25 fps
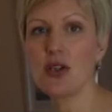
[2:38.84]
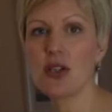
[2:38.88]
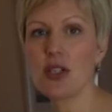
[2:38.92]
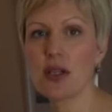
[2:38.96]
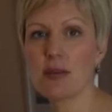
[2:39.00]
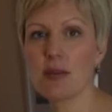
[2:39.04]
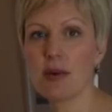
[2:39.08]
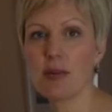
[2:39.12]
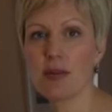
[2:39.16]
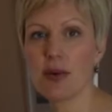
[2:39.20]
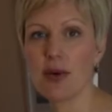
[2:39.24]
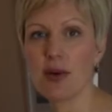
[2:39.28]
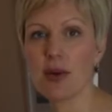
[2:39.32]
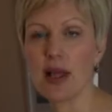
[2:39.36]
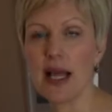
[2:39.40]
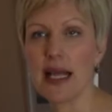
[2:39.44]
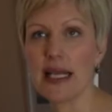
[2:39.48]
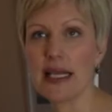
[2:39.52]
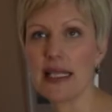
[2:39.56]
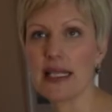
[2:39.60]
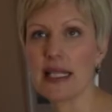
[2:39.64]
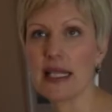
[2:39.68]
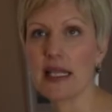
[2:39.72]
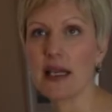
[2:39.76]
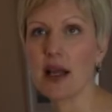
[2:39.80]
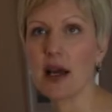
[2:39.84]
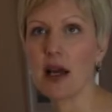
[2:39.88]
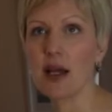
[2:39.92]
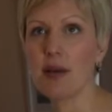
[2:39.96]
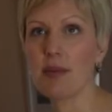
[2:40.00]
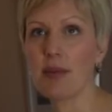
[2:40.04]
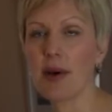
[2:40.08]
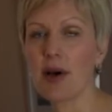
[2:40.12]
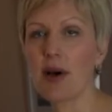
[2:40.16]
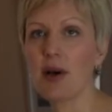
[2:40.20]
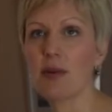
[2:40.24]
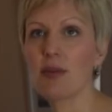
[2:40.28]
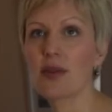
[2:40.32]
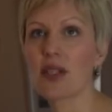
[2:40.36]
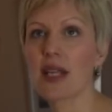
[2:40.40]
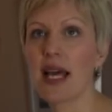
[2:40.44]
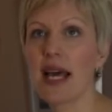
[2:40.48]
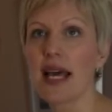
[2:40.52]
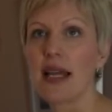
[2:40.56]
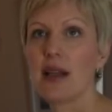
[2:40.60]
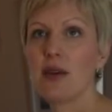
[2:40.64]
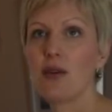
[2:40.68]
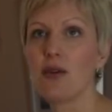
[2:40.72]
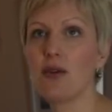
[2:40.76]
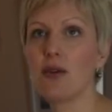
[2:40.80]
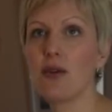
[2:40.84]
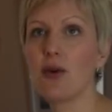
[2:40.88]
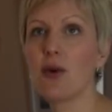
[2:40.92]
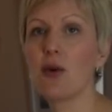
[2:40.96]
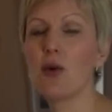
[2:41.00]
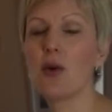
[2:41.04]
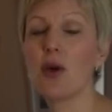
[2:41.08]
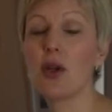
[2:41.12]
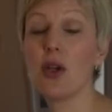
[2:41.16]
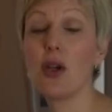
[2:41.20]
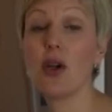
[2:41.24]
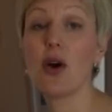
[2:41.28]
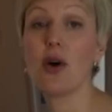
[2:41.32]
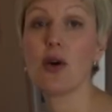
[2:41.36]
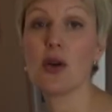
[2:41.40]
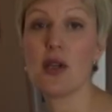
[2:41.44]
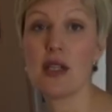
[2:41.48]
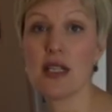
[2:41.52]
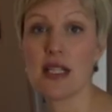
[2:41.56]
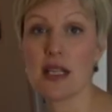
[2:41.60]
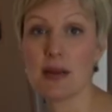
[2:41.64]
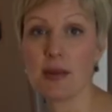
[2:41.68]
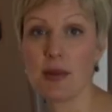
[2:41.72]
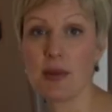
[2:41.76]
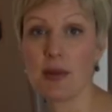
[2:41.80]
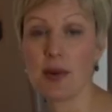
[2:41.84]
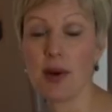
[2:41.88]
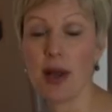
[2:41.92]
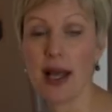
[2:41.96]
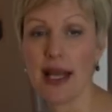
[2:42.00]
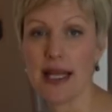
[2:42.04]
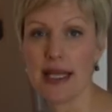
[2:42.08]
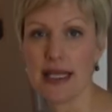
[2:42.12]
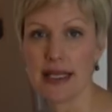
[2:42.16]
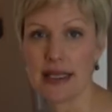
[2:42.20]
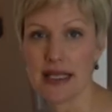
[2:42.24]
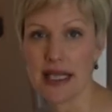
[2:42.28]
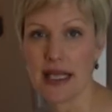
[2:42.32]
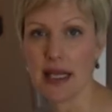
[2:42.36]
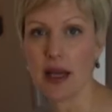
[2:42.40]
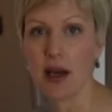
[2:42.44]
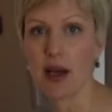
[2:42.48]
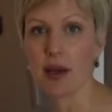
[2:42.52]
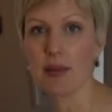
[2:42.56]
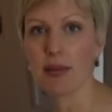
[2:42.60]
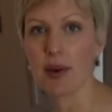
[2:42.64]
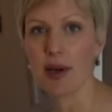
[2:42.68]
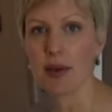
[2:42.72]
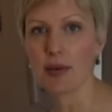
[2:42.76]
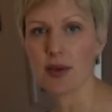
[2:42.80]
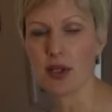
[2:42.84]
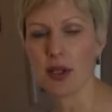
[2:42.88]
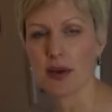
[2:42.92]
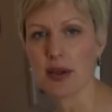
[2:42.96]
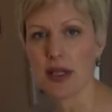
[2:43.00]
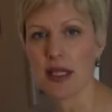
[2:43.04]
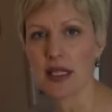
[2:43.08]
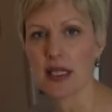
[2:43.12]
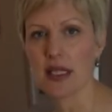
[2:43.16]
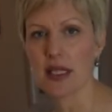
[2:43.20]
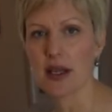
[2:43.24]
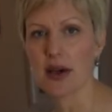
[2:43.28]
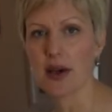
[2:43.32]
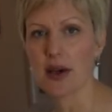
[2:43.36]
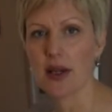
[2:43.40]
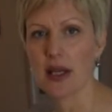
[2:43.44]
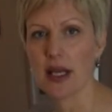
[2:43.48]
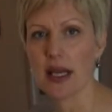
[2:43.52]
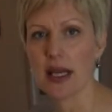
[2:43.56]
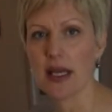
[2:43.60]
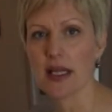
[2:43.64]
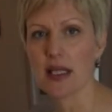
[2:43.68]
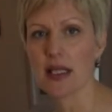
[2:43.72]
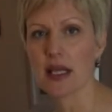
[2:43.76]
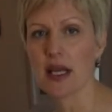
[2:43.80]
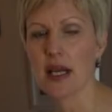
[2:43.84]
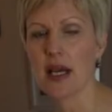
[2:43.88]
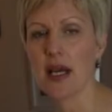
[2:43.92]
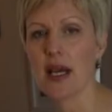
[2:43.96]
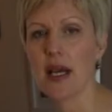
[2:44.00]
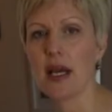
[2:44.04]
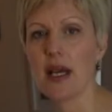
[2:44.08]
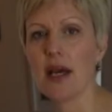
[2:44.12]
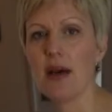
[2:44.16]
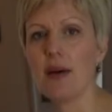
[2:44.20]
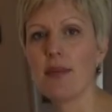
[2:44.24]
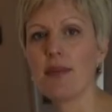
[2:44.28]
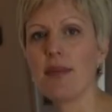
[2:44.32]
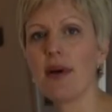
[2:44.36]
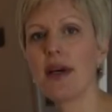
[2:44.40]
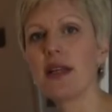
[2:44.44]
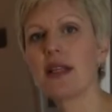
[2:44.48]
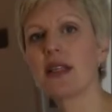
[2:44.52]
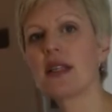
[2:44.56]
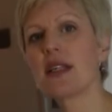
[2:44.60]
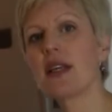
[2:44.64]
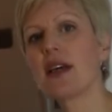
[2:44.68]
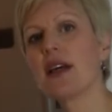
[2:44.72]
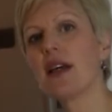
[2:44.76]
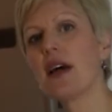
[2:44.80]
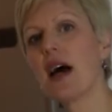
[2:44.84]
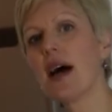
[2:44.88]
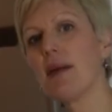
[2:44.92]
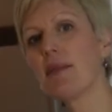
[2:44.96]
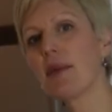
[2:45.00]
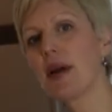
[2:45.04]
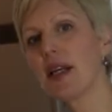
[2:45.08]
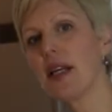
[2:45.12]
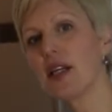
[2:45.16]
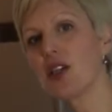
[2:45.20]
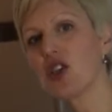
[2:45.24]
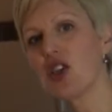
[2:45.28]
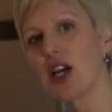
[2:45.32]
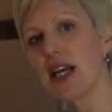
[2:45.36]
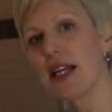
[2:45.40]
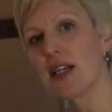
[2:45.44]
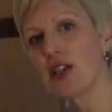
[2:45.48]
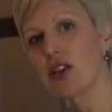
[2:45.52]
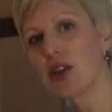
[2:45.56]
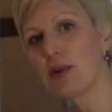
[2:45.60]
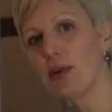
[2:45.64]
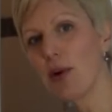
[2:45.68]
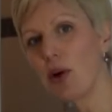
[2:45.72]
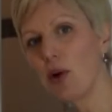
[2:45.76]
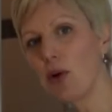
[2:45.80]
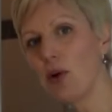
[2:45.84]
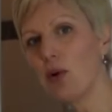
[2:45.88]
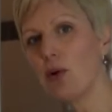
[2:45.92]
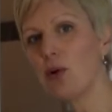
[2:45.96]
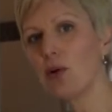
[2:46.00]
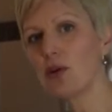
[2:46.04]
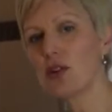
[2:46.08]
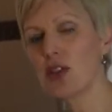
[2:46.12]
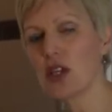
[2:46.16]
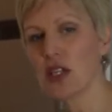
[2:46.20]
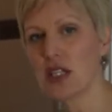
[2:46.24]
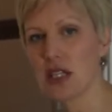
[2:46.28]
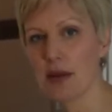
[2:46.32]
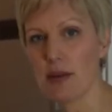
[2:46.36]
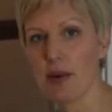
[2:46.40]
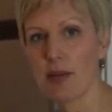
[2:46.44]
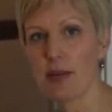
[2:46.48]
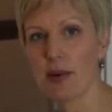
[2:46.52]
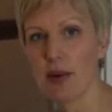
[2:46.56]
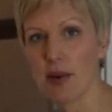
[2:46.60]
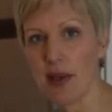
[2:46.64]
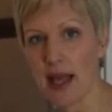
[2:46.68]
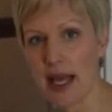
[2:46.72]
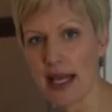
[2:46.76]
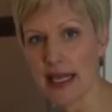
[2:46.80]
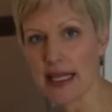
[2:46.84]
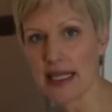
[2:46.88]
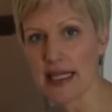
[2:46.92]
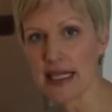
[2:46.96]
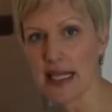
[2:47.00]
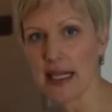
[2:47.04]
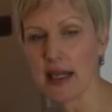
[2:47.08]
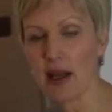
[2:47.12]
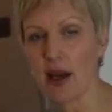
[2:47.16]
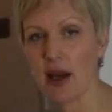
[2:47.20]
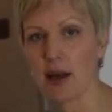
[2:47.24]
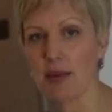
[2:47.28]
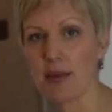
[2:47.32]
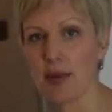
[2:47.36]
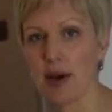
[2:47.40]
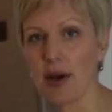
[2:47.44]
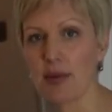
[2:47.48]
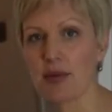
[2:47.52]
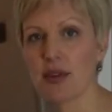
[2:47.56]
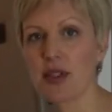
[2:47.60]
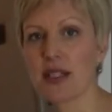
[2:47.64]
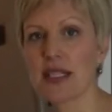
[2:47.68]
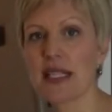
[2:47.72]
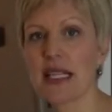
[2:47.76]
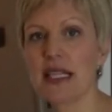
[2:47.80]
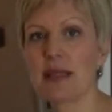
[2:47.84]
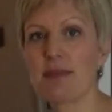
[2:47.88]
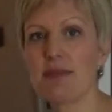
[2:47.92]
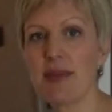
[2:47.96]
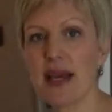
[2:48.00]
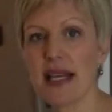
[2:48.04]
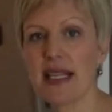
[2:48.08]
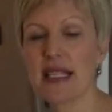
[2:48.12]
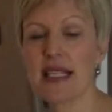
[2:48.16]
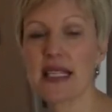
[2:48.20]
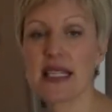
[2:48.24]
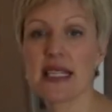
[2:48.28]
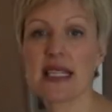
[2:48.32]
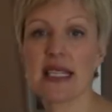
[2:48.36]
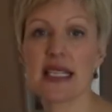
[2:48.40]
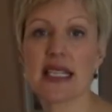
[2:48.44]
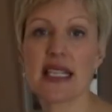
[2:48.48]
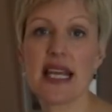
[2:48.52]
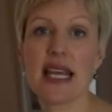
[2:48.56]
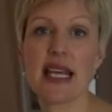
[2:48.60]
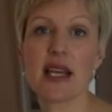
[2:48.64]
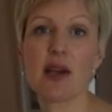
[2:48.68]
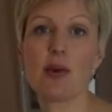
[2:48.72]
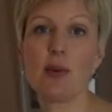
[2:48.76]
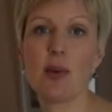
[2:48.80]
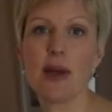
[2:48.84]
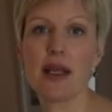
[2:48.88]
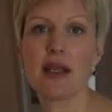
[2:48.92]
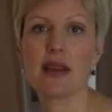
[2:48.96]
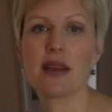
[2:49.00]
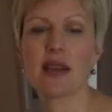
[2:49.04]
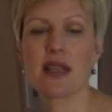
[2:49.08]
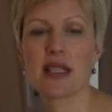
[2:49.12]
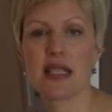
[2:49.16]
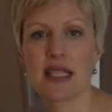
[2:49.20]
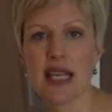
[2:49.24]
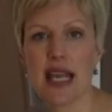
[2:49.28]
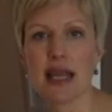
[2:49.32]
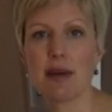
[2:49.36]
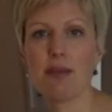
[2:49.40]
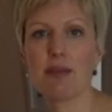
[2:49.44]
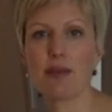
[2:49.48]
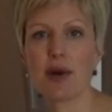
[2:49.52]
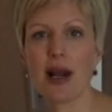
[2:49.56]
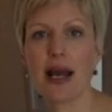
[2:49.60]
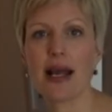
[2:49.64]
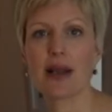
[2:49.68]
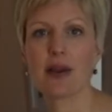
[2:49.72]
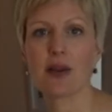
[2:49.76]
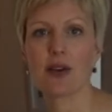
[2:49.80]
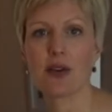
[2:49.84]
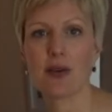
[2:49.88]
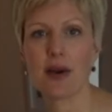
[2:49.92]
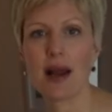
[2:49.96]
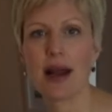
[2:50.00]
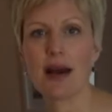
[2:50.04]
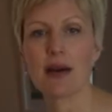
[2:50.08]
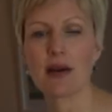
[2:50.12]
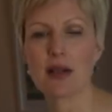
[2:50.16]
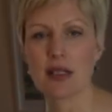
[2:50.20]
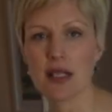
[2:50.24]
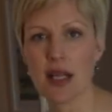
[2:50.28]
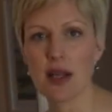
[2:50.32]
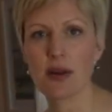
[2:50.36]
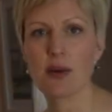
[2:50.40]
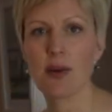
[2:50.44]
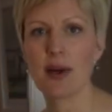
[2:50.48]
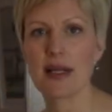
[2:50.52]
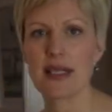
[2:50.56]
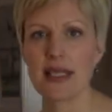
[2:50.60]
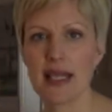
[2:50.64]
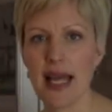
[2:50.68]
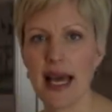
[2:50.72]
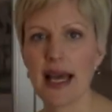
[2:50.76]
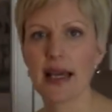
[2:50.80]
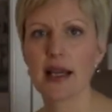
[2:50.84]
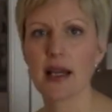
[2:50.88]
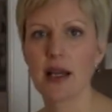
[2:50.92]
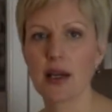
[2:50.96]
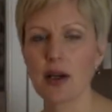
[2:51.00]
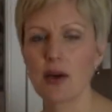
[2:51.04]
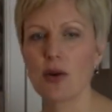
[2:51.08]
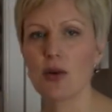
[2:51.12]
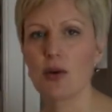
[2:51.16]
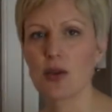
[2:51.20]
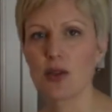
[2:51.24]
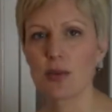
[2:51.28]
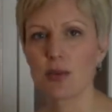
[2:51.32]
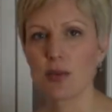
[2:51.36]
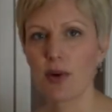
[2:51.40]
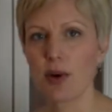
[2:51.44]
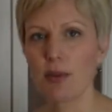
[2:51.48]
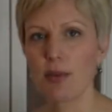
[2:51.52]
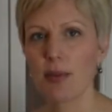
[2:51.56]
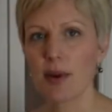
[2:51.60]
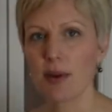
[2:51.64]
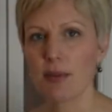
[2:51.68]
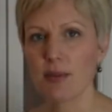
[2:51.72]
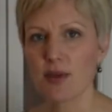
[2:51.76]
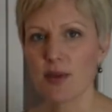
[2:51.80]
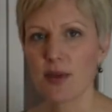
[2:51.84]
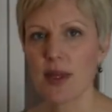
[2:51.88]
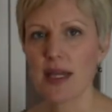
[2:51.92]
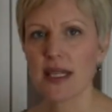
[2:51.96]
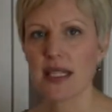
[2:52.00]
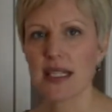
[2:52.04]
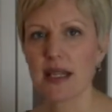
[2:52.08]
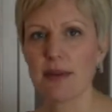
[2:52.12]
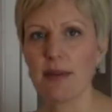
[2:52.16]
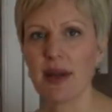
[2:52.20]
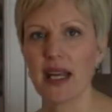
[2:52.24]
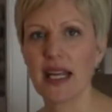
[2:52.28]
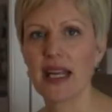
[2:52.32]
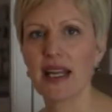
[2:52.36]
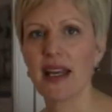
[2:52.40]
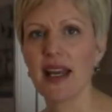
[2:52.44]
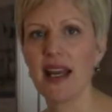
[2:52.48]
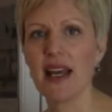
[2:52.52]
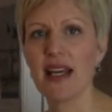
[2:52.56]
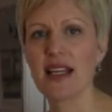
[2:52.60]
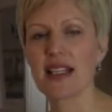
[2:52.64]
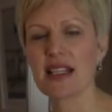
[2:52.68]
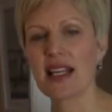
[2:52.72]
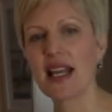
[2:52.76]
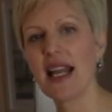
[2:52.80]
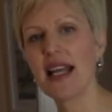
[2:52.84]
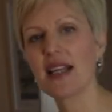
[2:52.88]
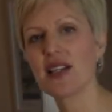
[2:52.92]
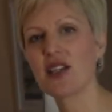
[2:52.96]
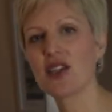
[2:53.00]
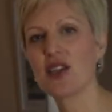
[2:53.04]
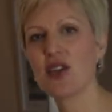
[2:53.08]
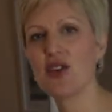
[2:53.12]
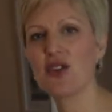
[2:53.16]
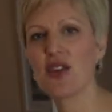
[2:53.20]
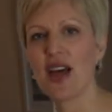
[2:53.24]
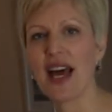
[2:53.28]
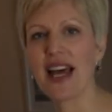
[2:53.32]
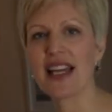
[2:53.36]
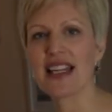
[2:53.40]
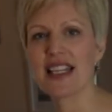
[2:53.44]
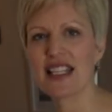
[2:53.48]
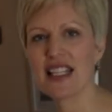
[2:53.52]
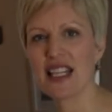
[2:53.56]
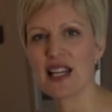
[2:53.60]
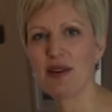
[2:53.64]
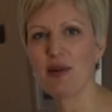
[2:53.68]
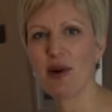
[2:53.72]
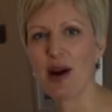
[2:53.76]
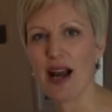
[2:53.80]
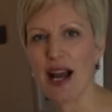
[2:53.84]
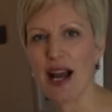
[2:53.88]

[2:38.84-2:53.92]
dimmable LED light bulbs and 4 non-dimmable LED light bulbs on this circuit. But I'm going to change them all to dimmable LED light bulbs because it's best to stick with the same brand throughout, because otherwise that can cause problems with the dimming. So let's do that and see what